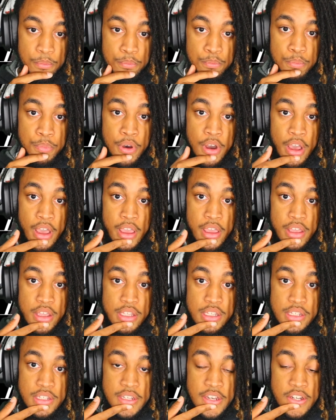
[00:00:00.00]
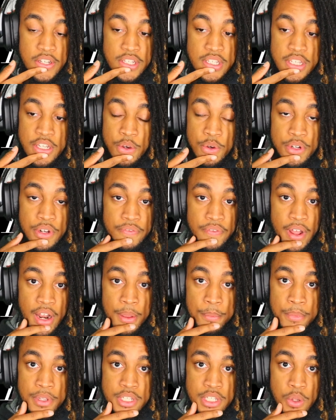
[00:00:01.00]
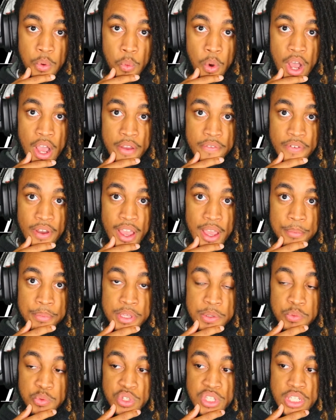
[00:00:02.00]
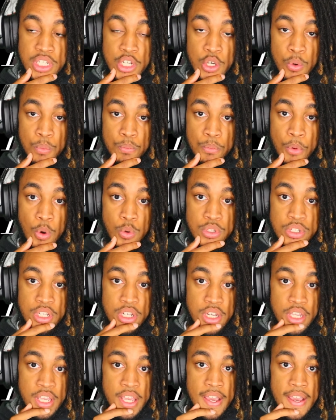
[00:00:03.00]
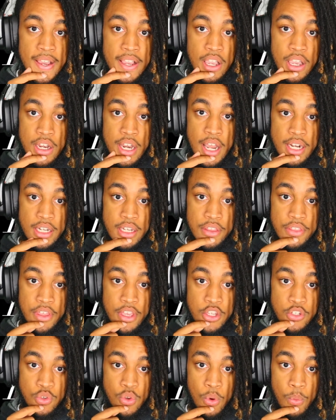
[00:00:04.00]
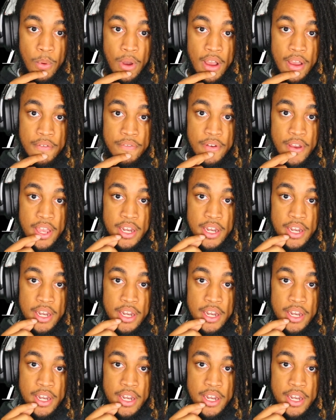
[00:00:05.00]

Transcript: But there's still developments of Wi-Fi, and people still mostly connect to things on Wi-Fi.